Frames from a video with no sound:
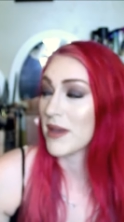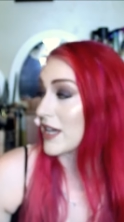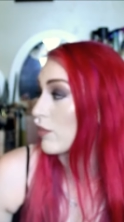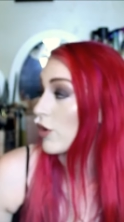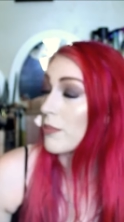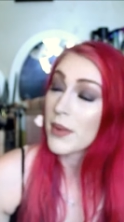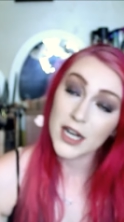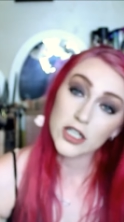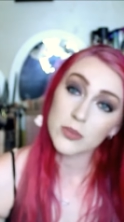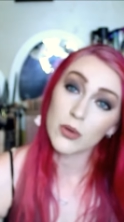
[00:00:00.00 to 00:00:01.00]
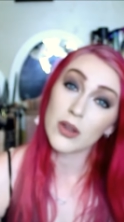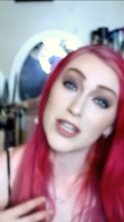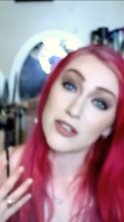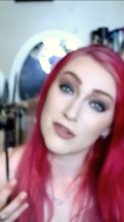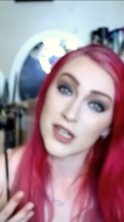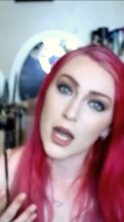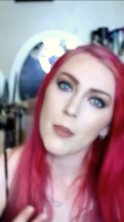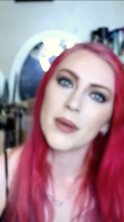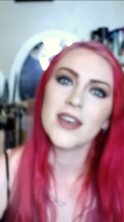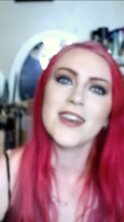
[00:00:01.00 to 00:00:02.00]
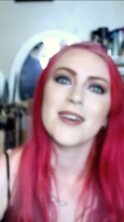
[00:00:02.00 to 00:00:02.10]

make it more manageable and use it up.